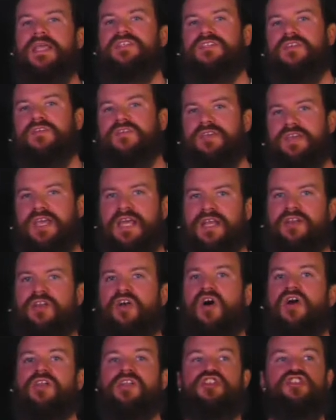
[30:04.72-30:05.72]
piece of
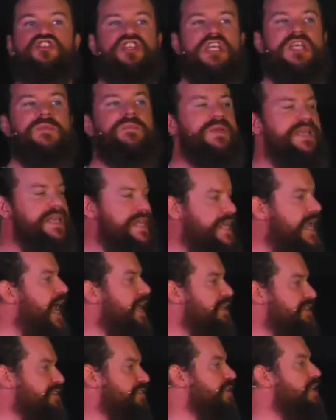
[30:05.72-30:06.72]
kit called a
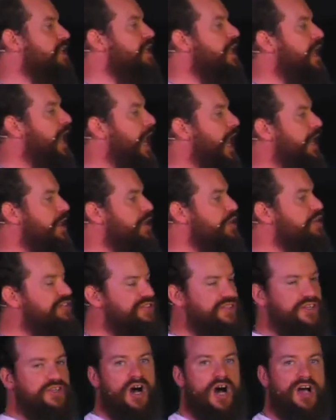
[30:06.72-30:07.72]
GPS, and it
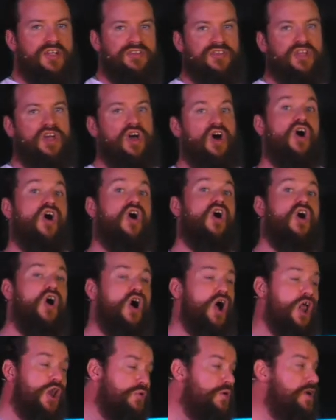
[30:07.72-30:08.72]
used to cost
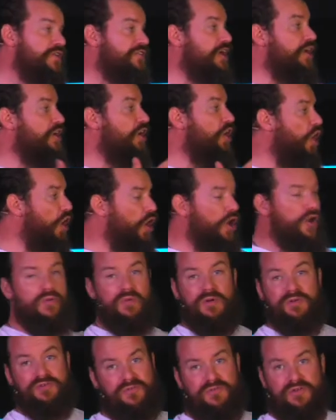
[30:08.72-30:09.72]
hundreds and
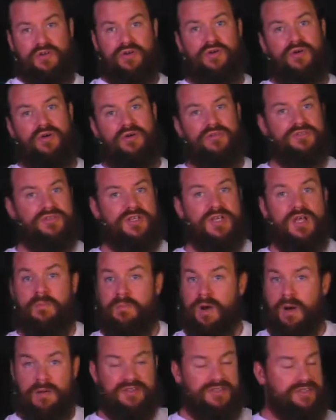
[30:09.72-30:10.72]
hundreds of euros,
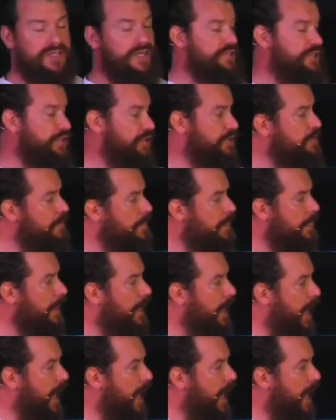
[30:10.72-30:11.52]
probably still do,